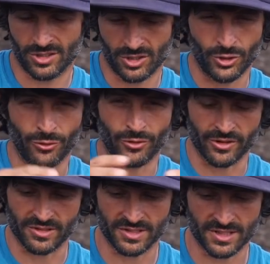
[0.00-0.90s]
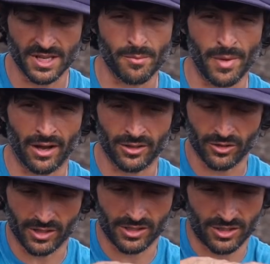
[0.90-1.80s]
you know, very steep mound. You
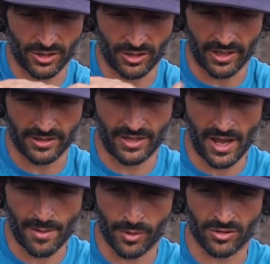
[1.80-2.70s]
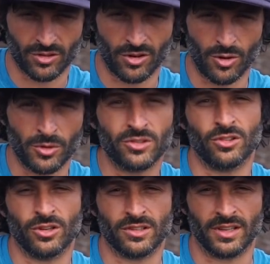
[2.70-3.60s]
want it to like taper so it almost
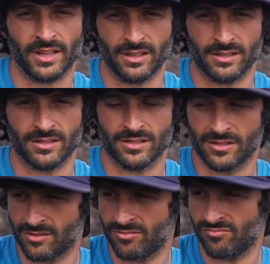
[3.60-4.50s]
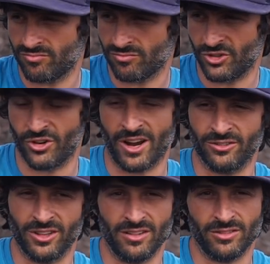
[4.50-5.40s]
looks like it's
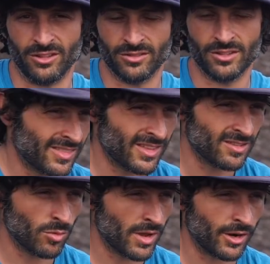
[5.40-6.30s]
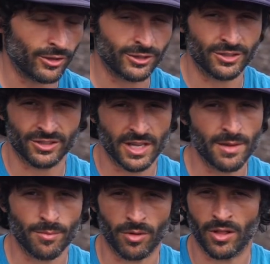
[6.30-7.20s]
ground level. This way it'll just
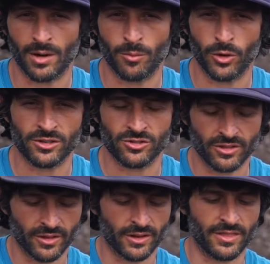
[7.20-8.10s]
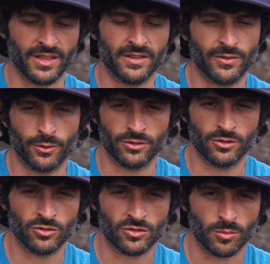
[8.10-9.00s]
keep a lot of moisture in there. I think if it was
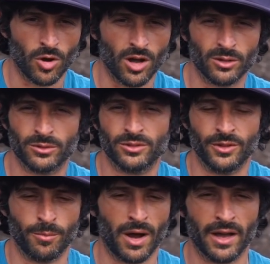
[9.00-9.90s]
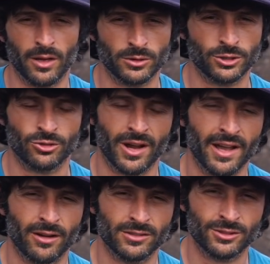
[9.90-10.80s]
too small, the pile would dry
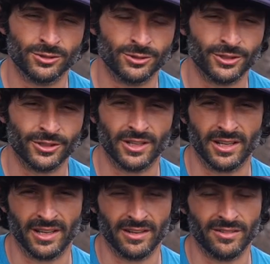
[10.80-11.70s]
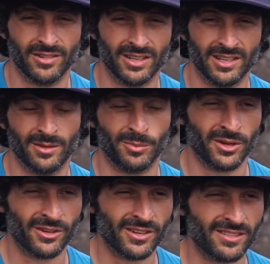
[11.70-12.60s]
out sooner, and in
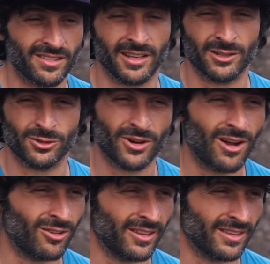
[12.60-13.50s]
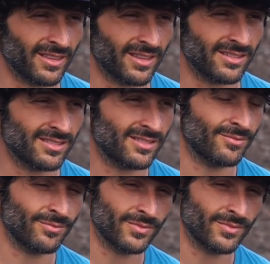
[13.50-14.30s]
periods like drought like this,